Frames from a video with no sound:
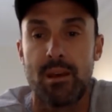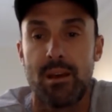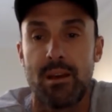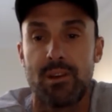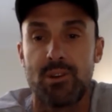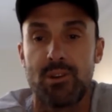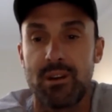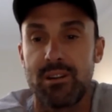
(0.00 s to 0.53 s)

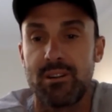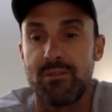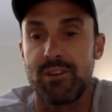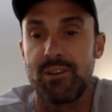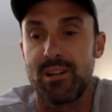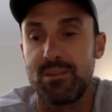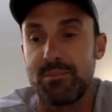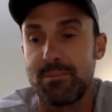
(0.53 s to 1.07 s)
trying to
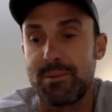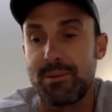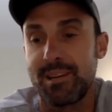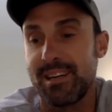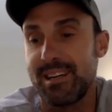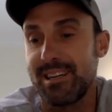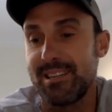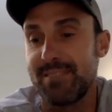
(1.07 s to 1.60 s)
develop
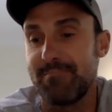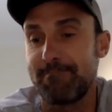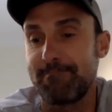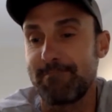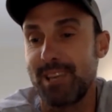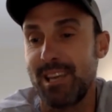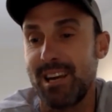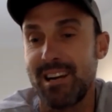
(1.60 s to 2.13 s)

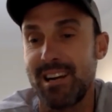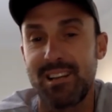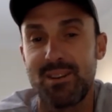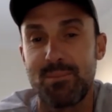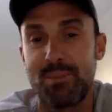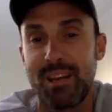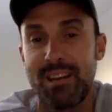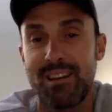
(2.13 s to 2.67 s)
young
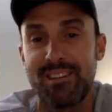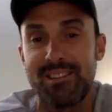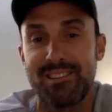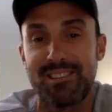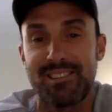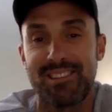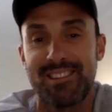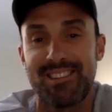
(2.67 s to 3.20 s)
independent
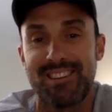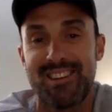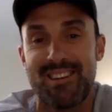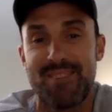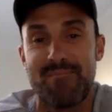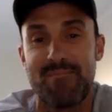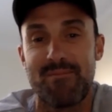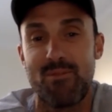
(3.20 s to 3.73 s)

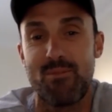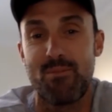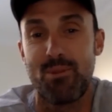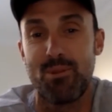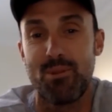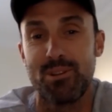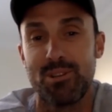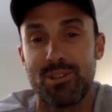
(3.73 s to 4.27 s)

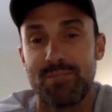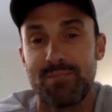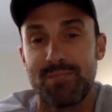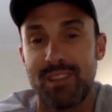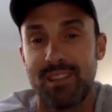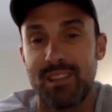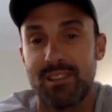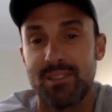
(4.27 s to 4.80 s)
footballers.
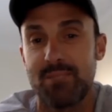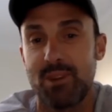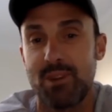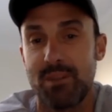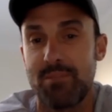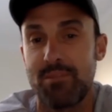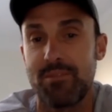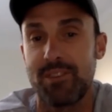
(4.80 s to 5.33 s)
That's my
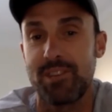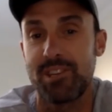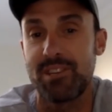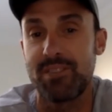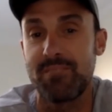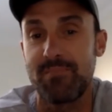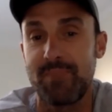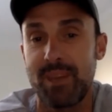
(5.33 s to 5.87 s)

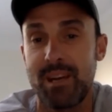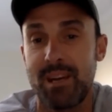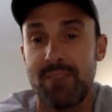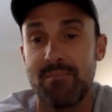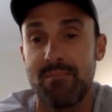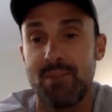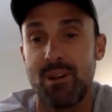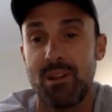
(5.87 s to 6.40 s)
profession. I
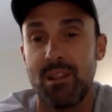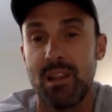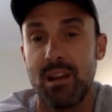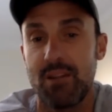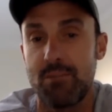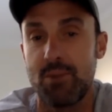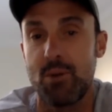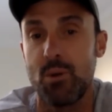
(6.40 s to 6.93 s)

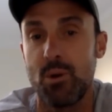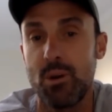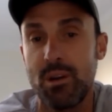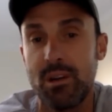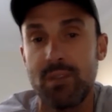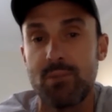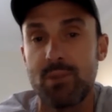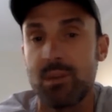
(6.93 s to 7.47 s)
love my
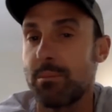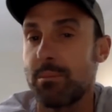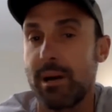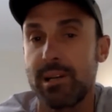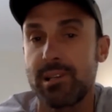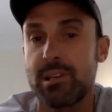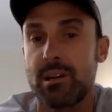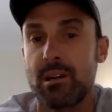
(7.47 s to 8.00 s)
work, really
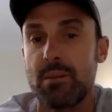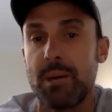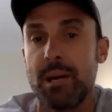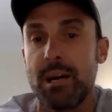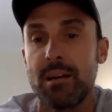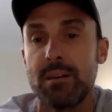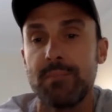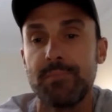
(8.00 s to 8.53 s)
passionate
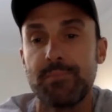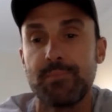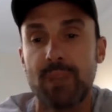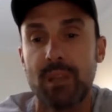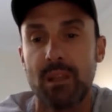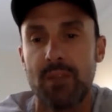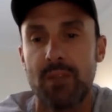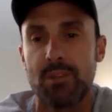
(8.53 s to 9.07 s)
about it.
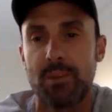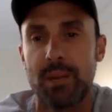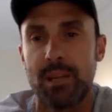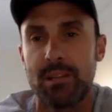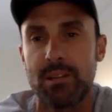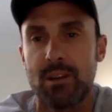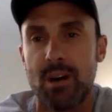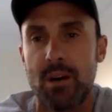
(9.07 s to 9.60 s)
I love spending
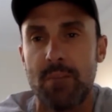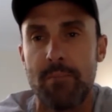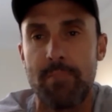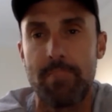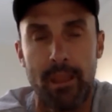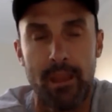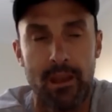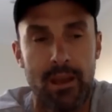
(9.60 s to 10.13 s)
time
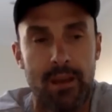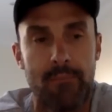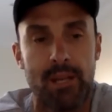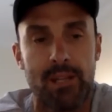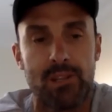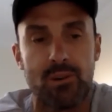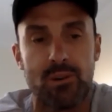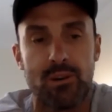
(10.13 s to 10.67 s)

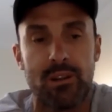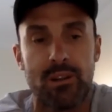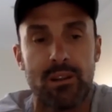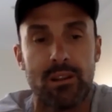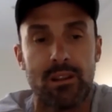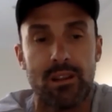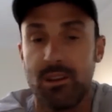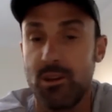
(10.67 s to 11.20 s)

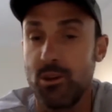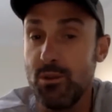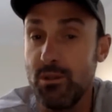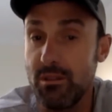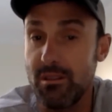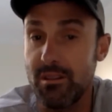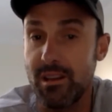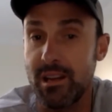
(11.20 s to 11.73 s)
mentoring
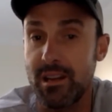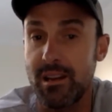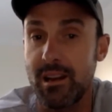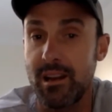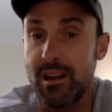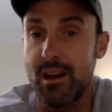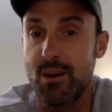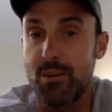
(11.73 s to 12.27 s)
youth
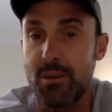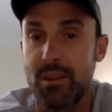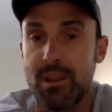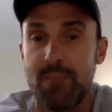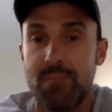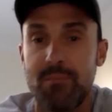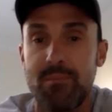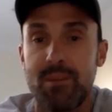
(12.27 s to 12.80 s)
and helping
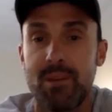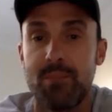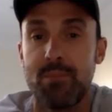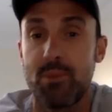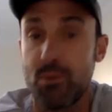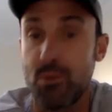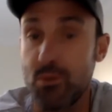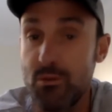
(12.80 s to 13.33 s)
them
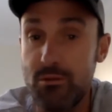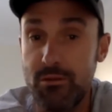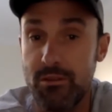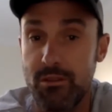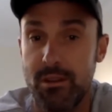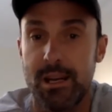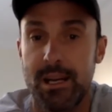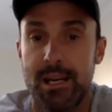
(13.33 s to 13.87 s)
improve.
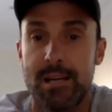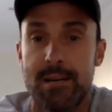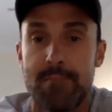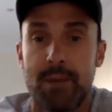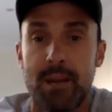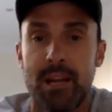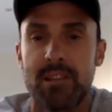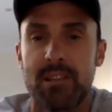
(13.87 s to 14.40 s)

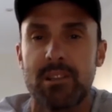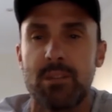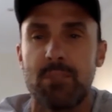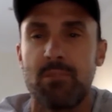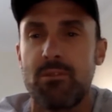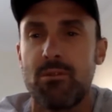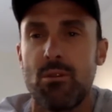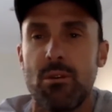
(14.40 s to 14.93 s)
And as I said
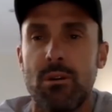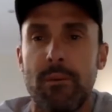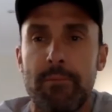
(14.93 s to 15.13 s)
before,